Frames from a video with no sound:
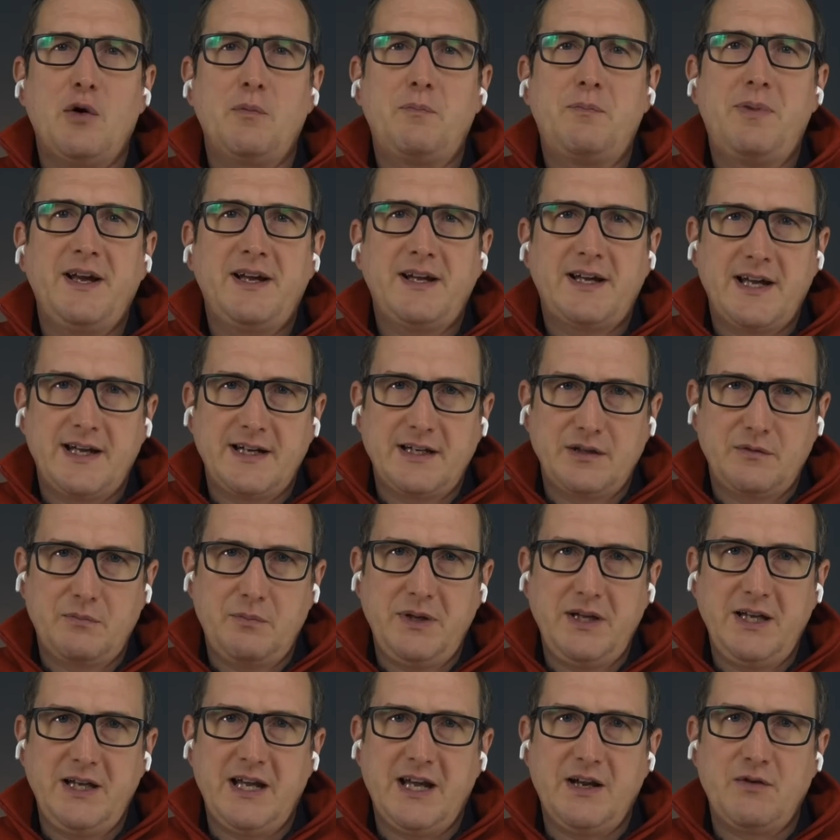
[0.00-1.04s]
How big can it
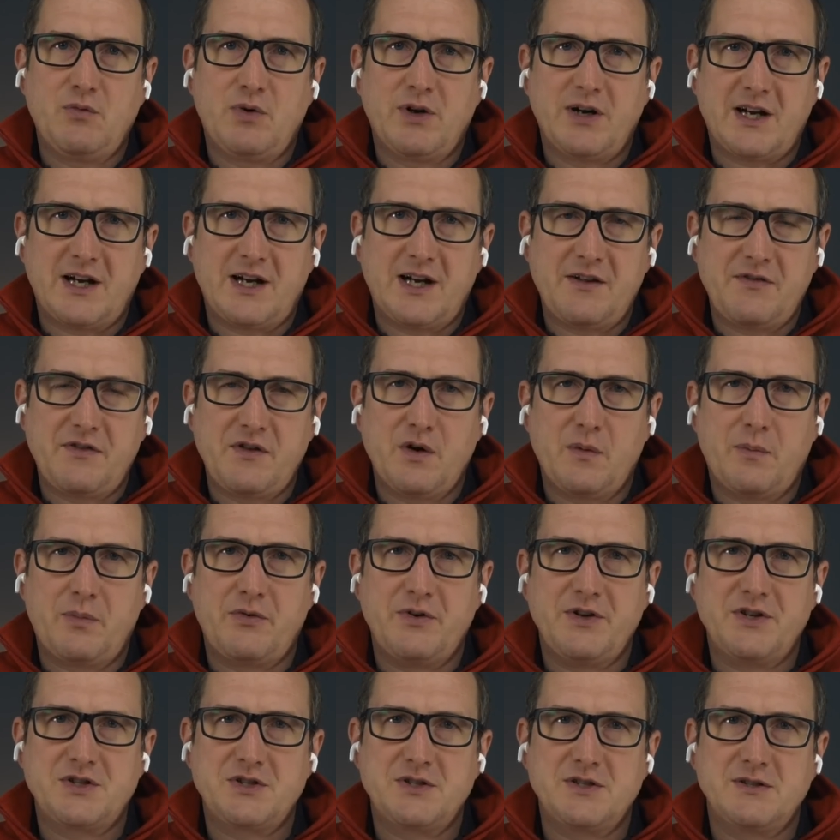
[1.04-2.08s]
be, and what are the
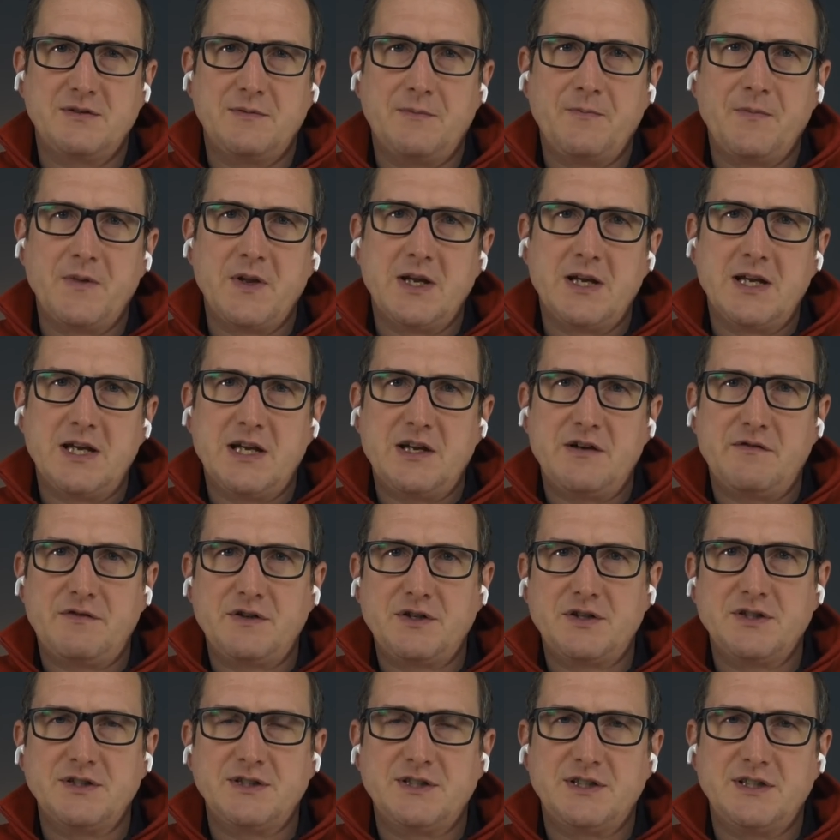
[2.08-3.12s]
operational
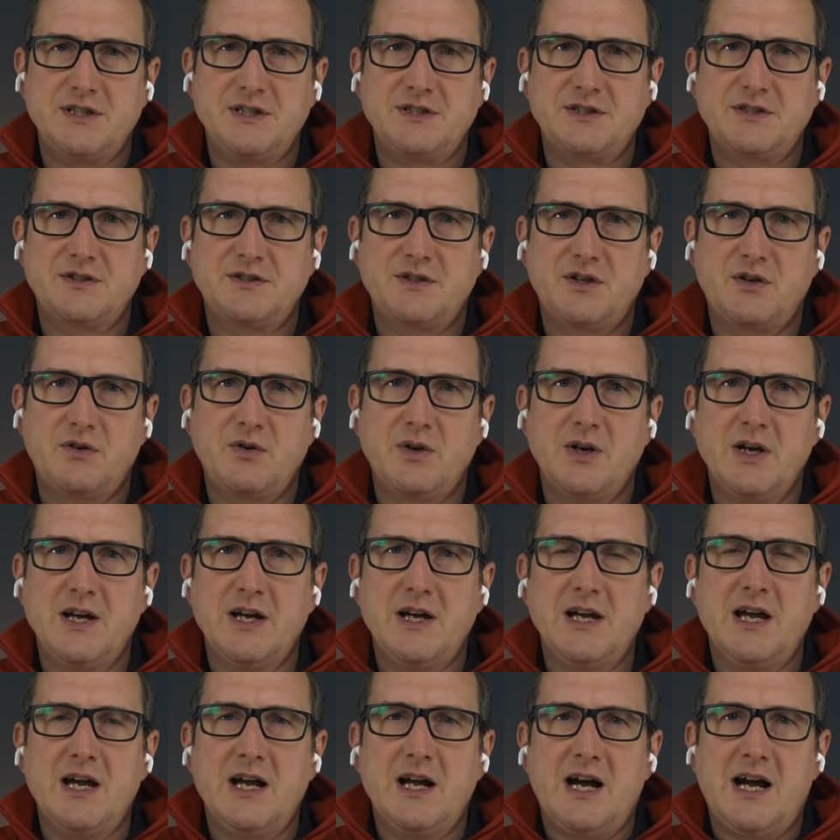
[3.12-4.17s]
efficiencies. So
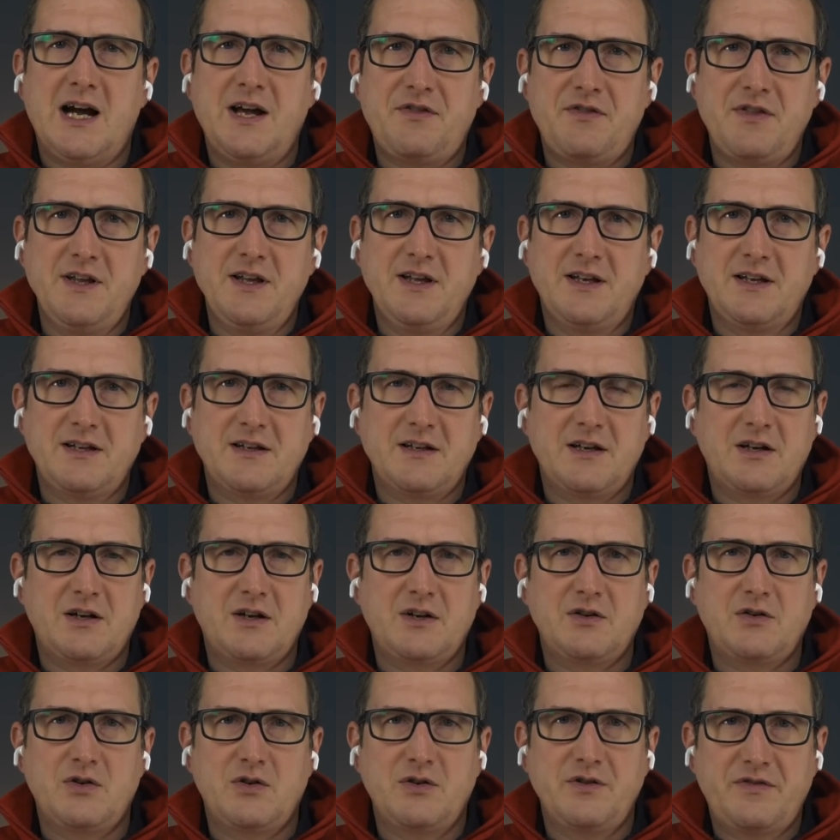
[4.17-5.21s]
I think
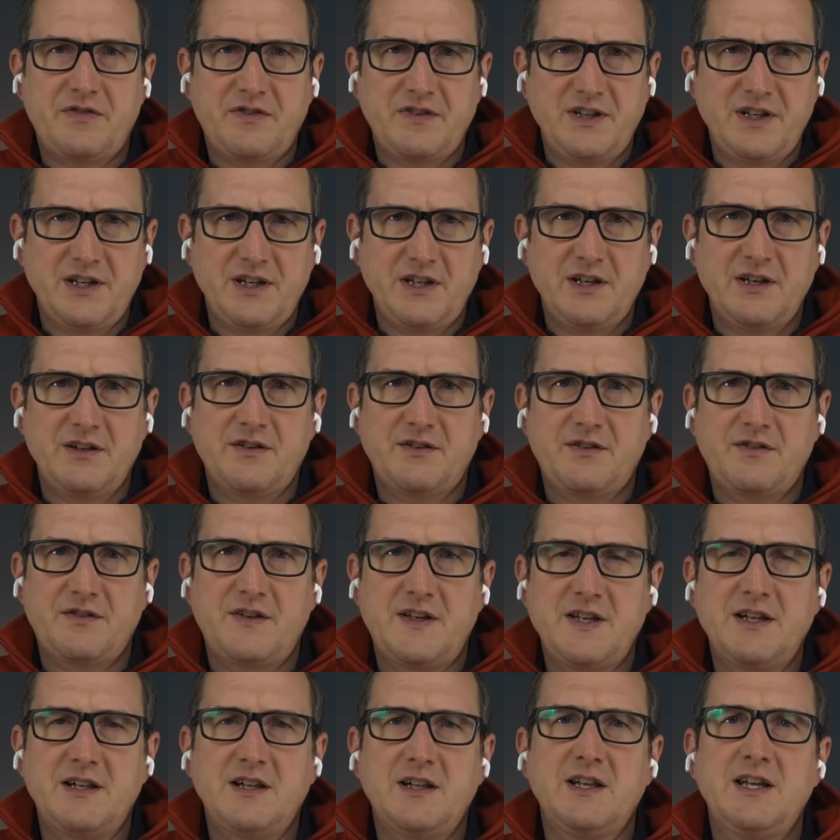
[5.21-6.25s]
uh, Korifi is
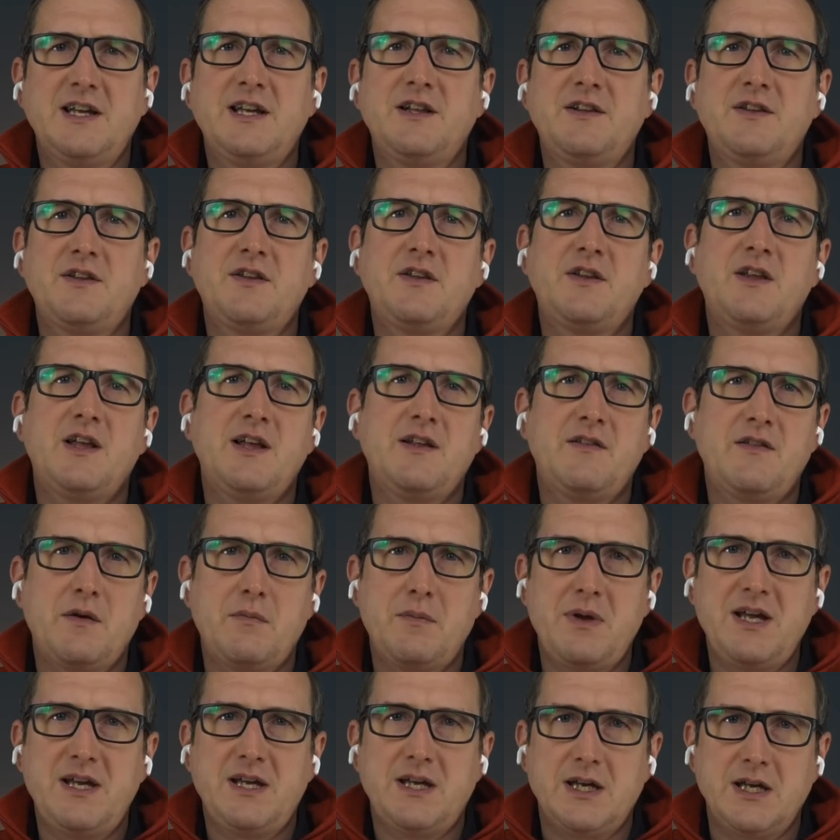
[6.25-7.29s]
still in in the
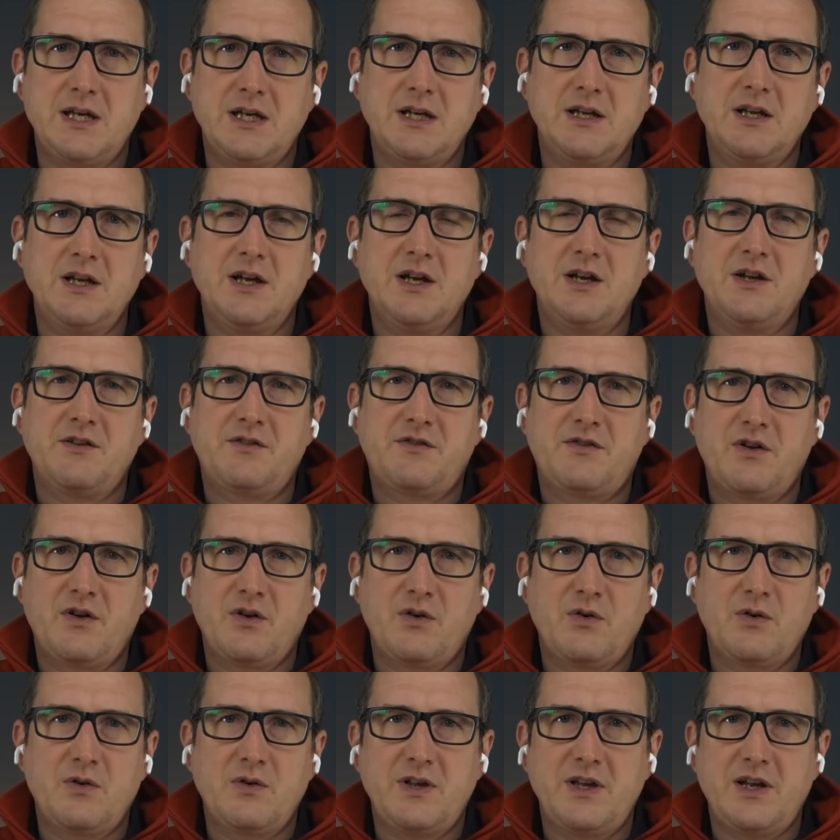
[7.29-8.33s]
making.
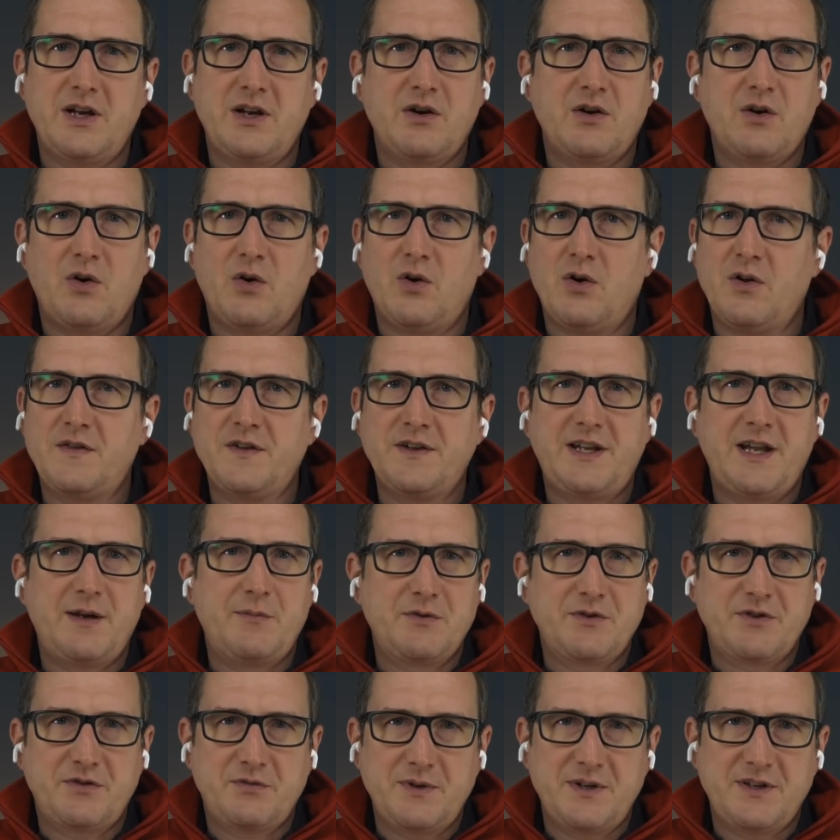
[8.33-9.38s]
So you know, all the
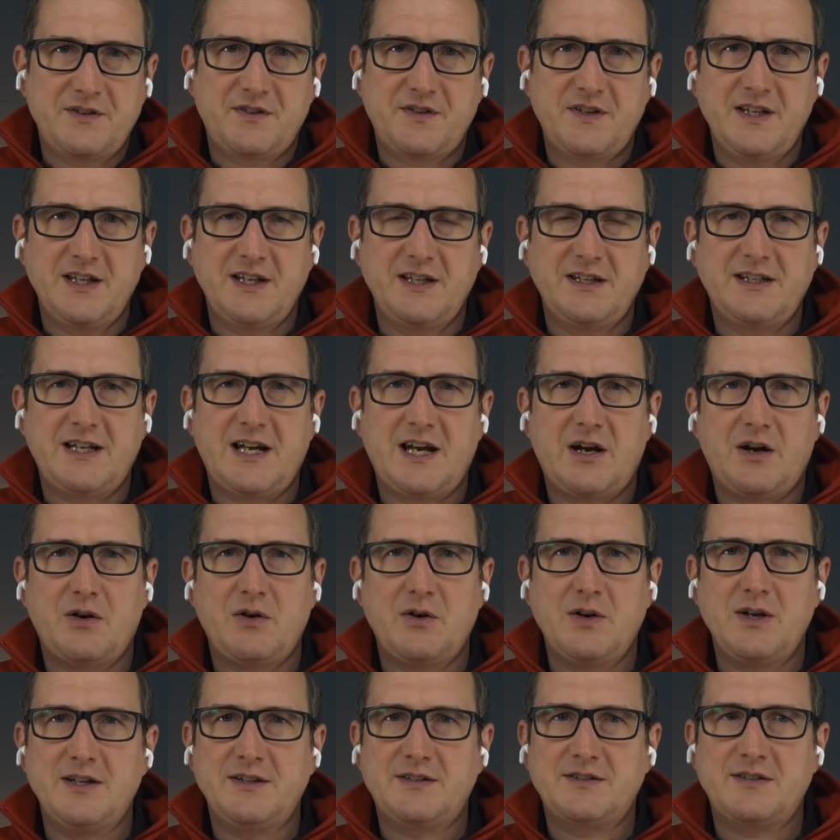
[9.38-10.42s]
demos we are seeing
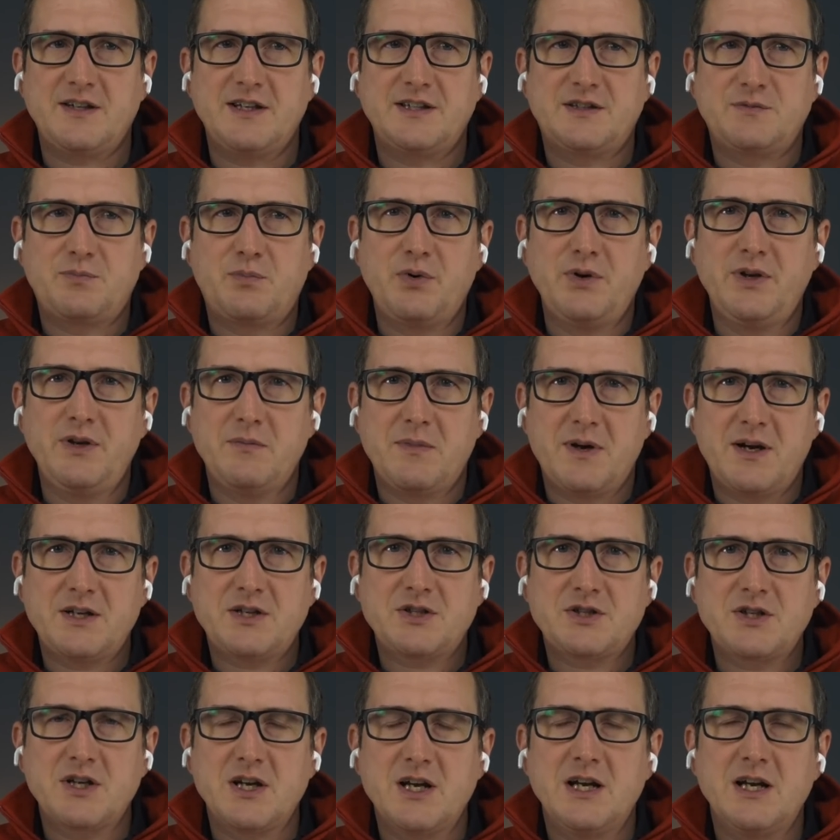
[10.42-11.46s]
now, it's it's pretty
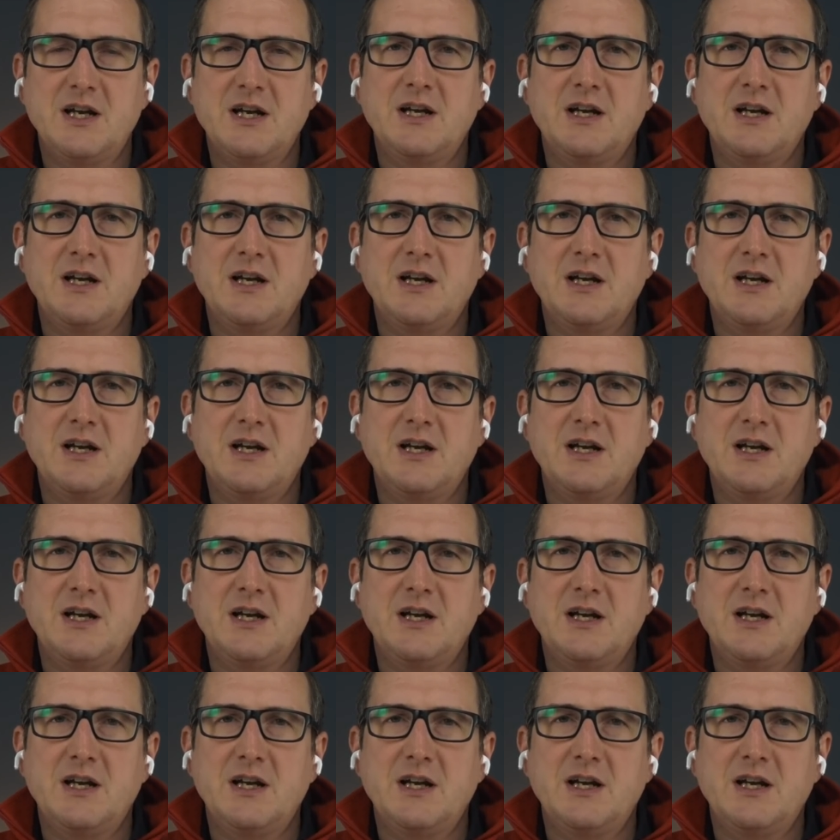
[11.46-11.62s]
much,